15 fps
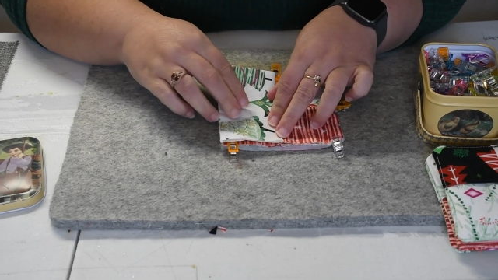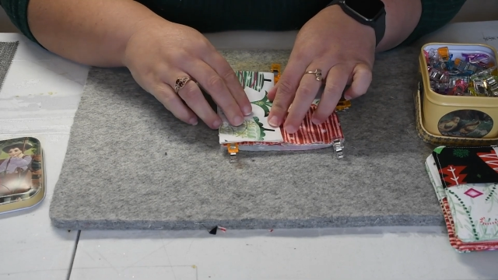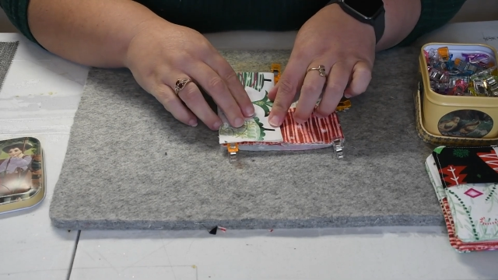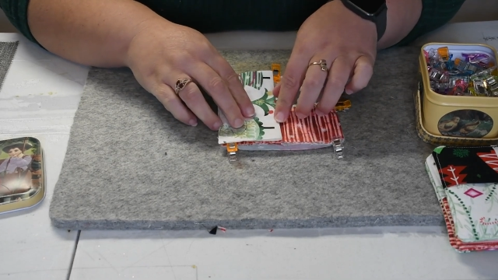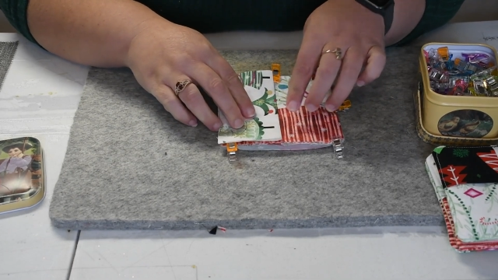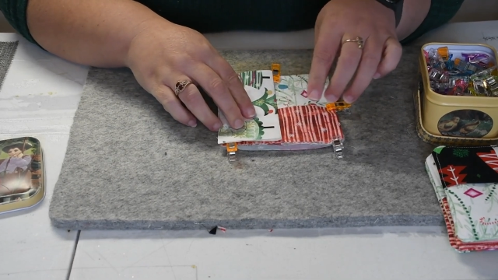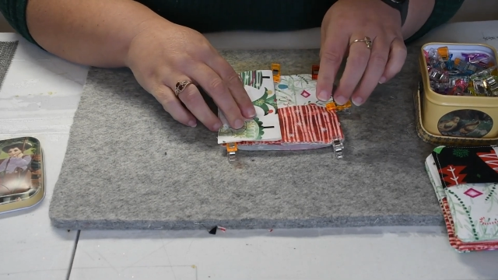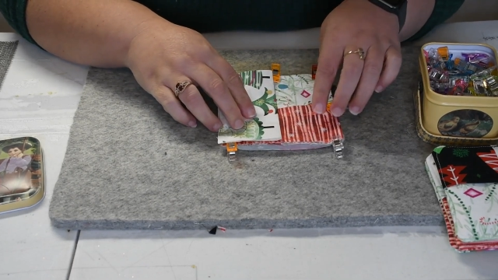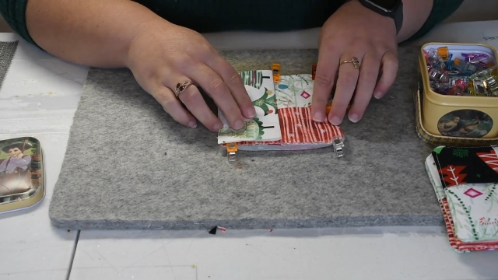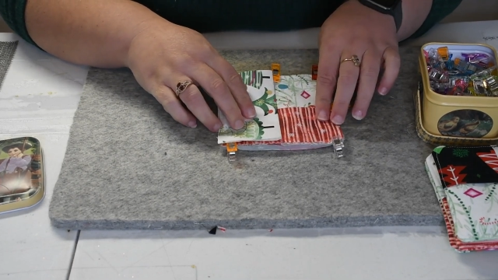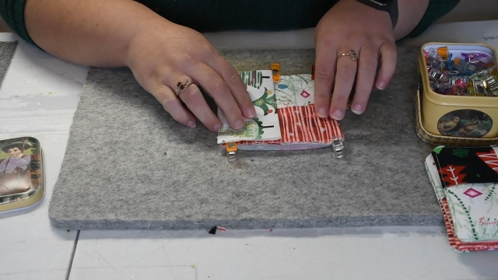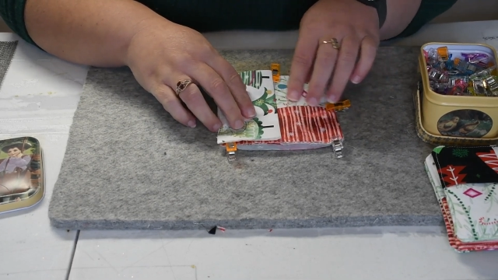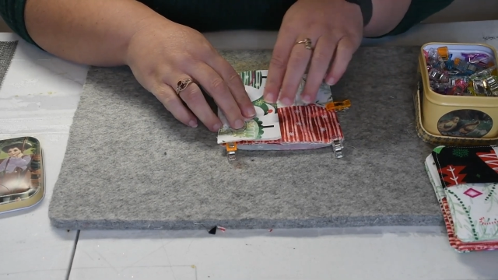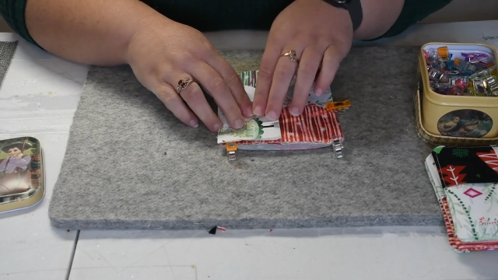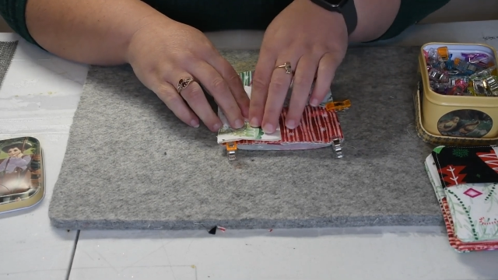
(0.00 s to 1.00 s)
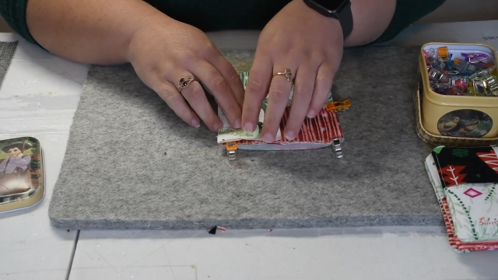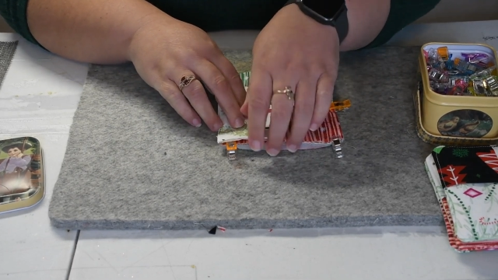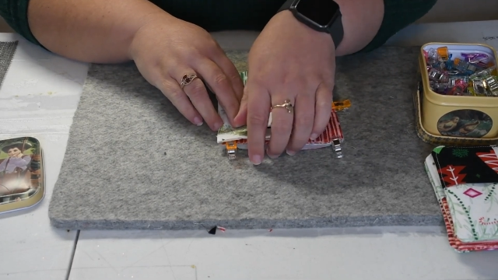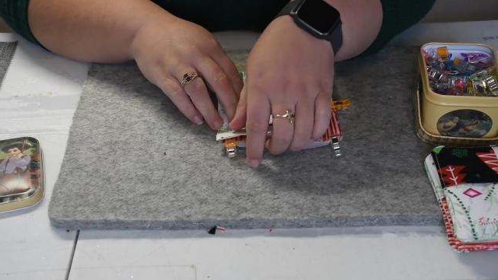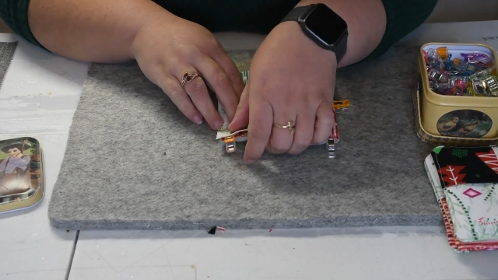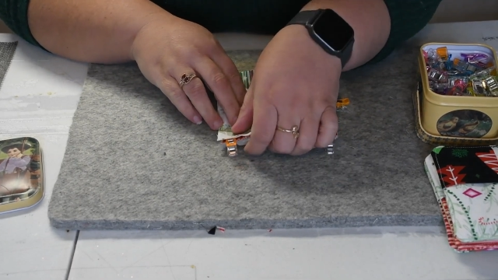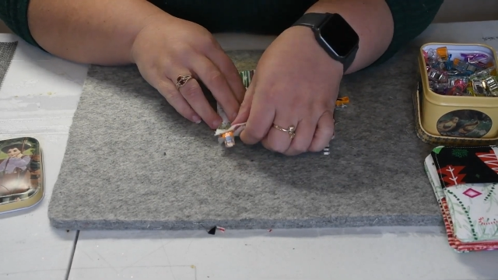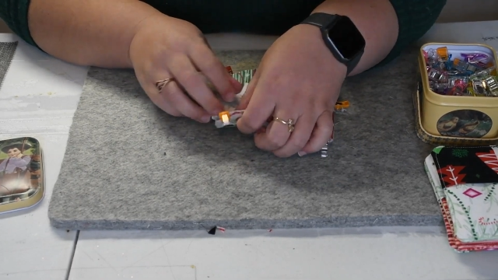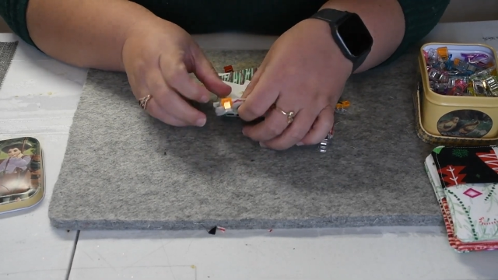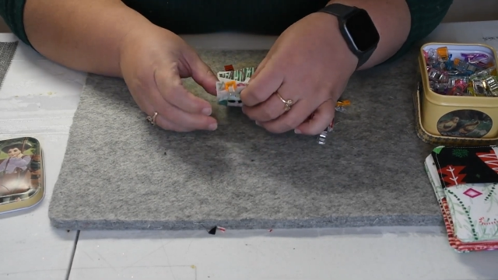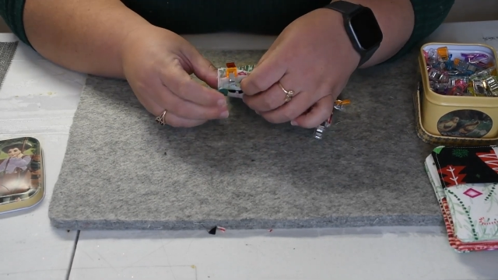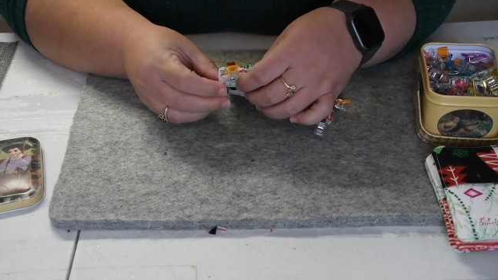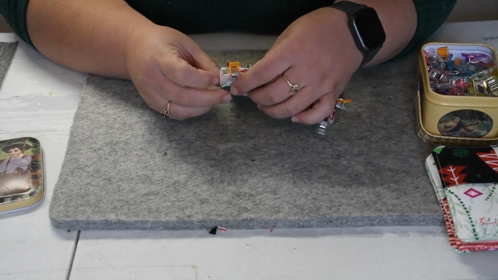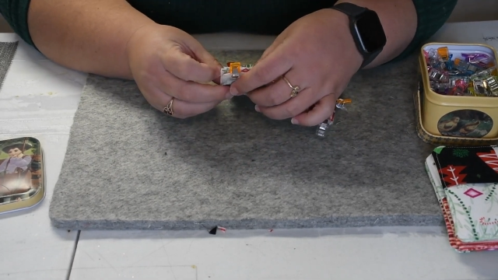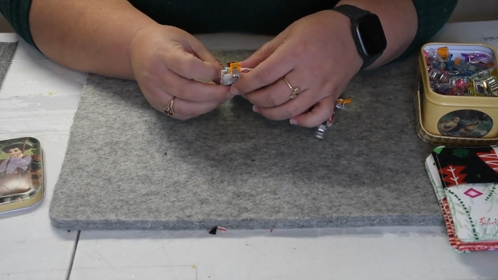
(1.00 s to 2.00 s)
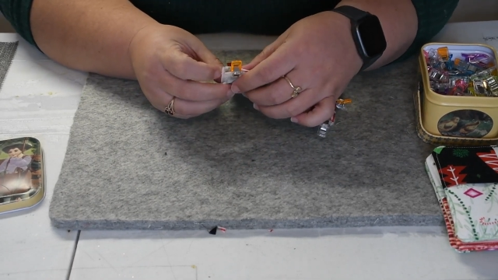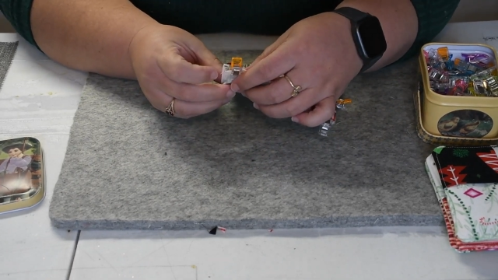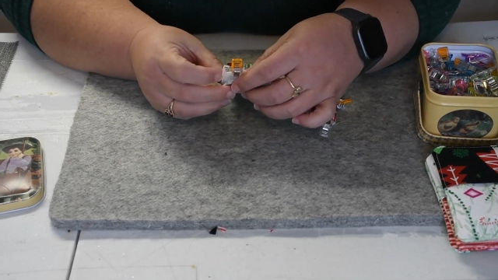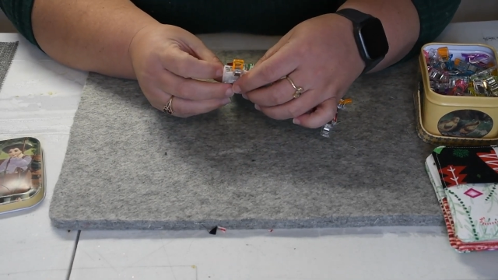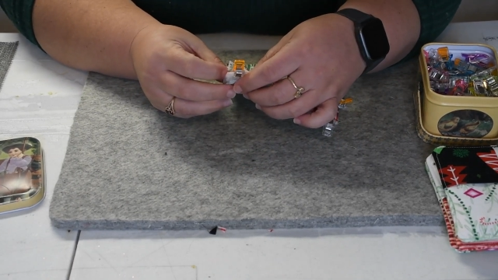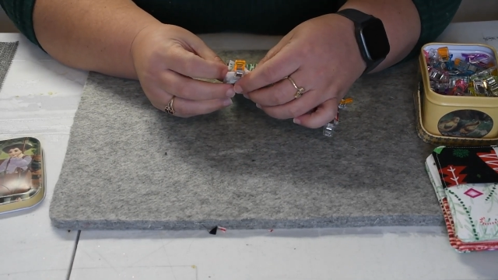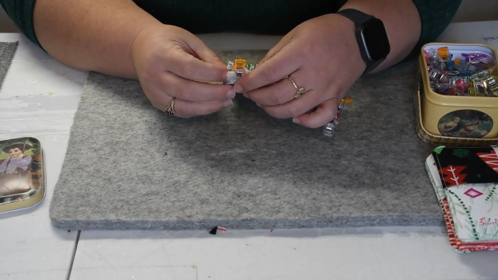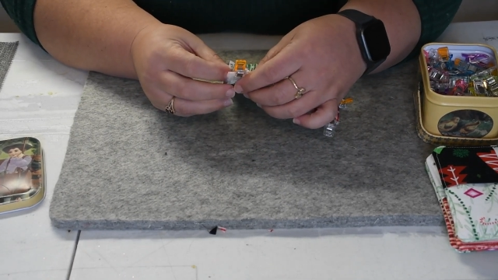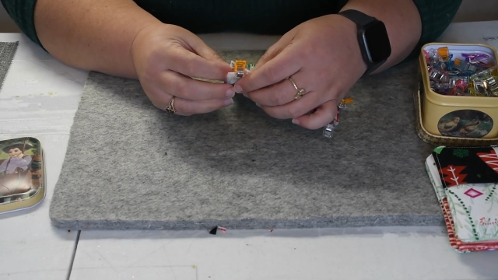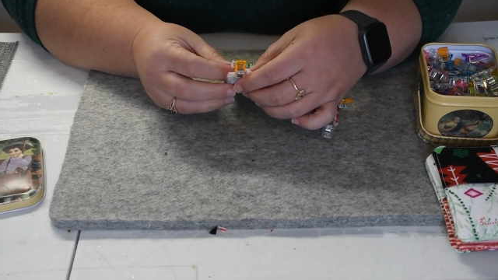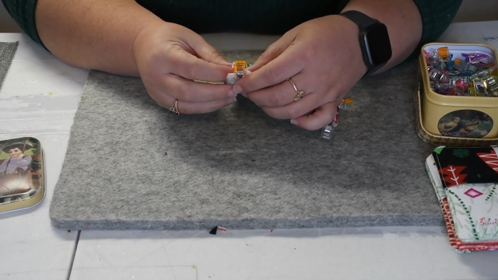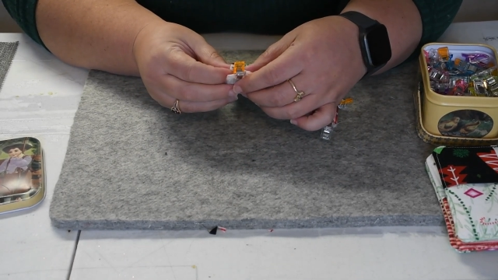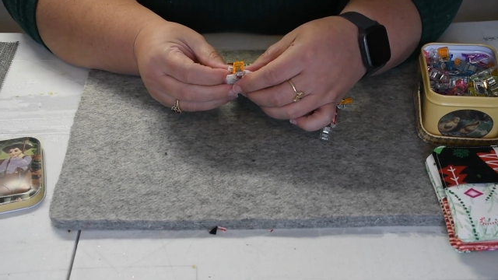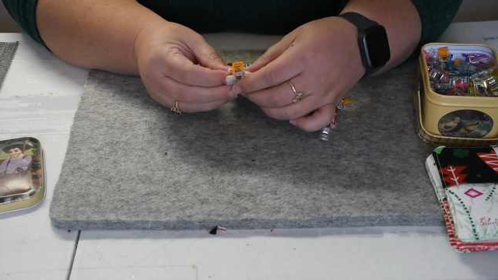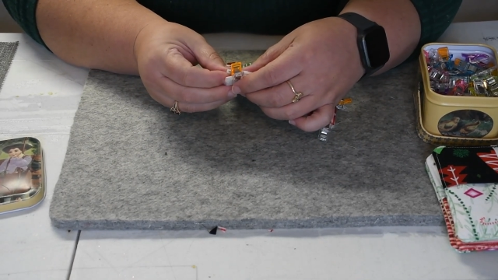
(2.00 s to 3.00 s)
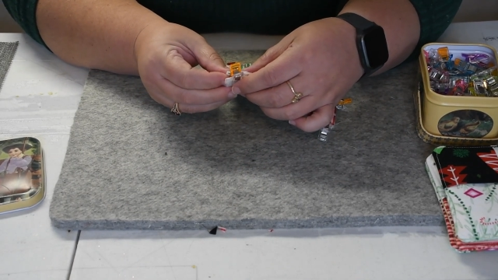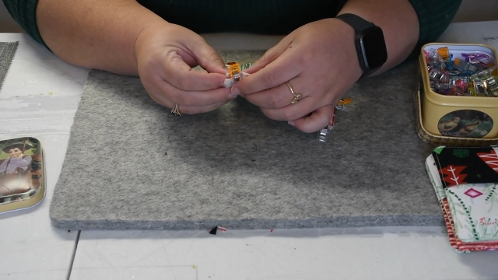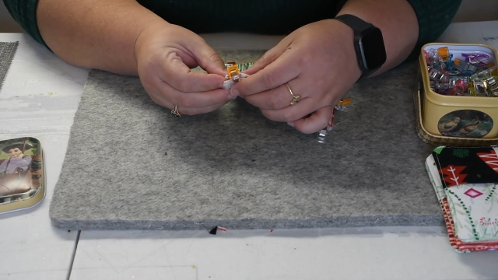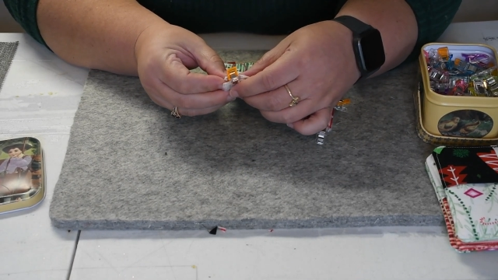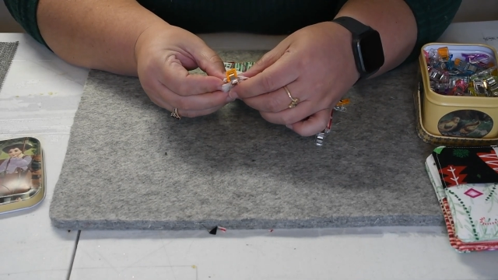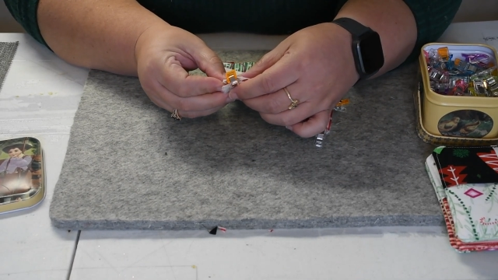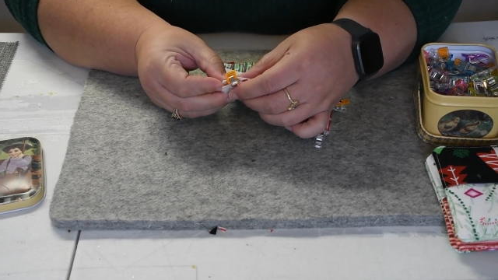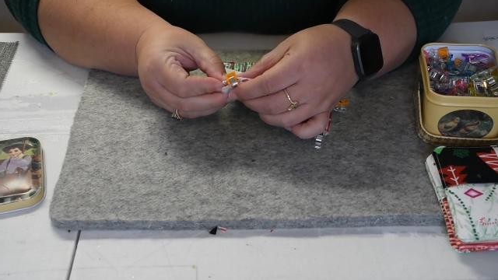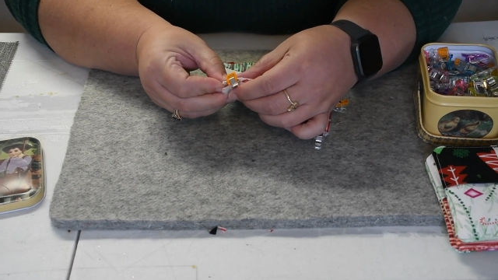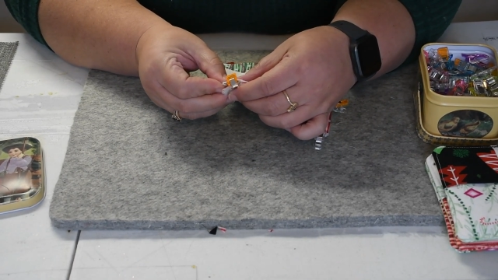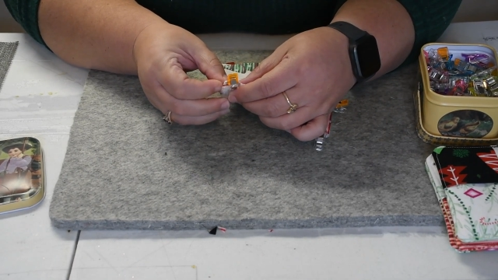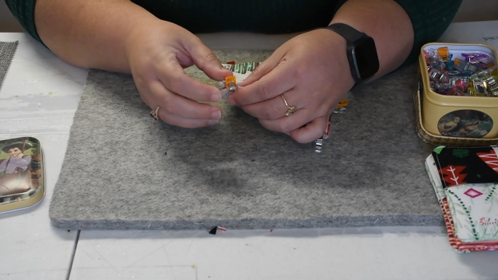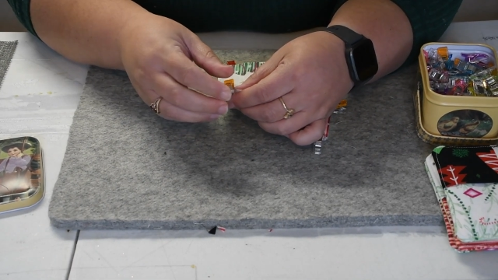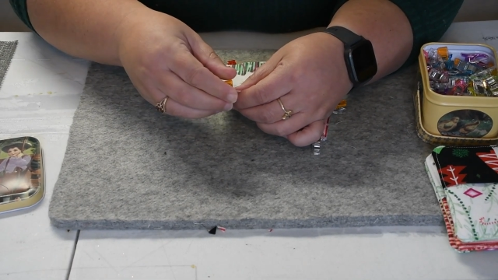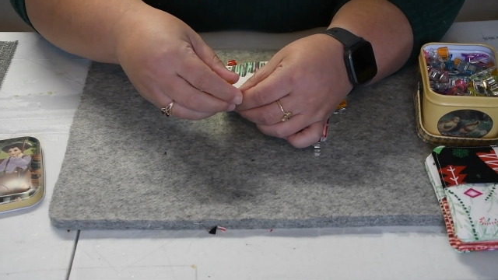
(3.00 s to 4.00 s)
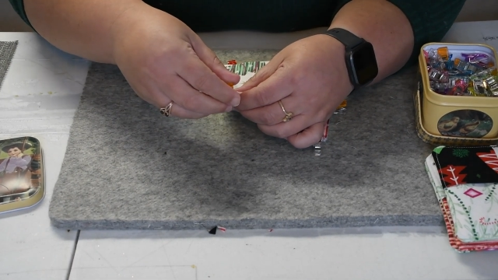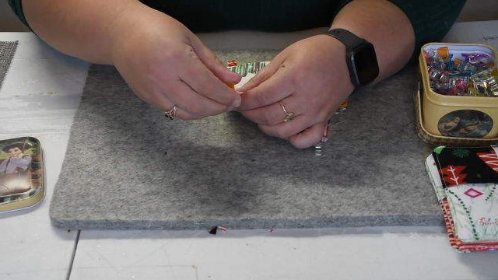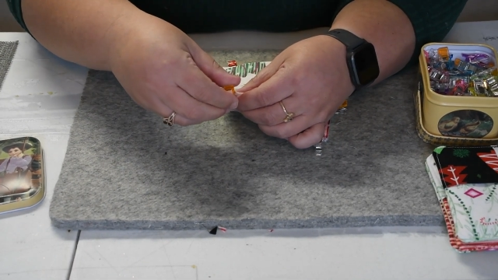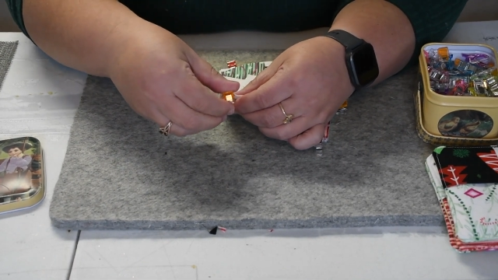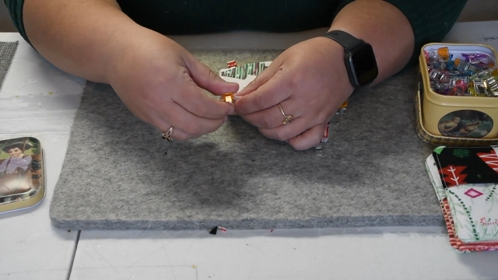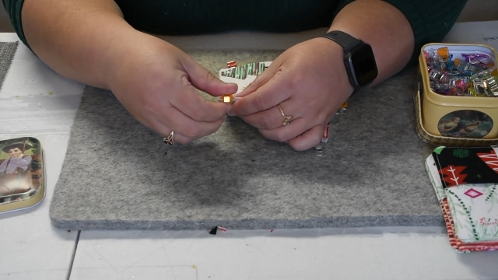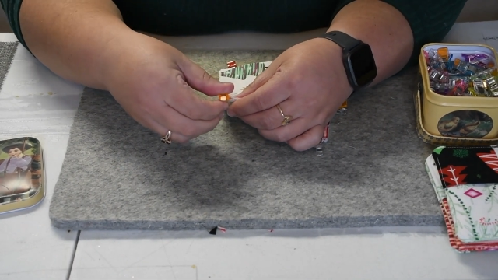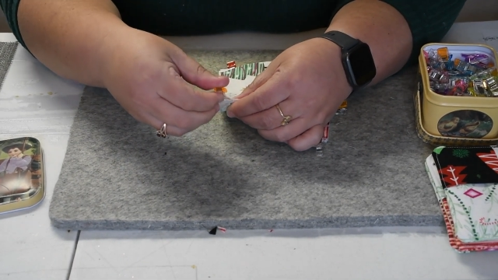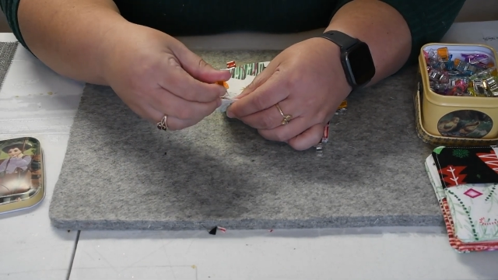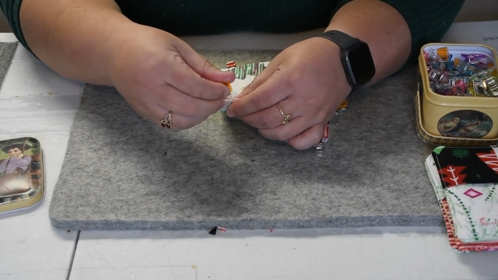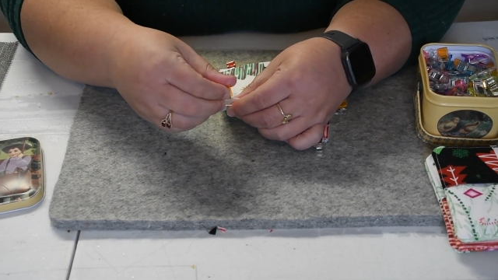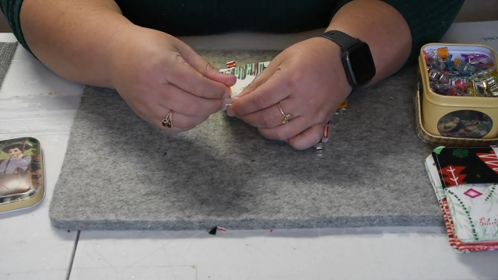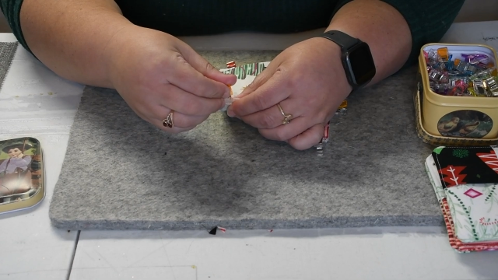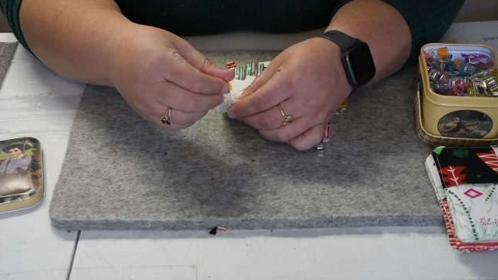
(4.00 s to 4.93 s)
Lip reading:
No face is visible, so there are no lips to read.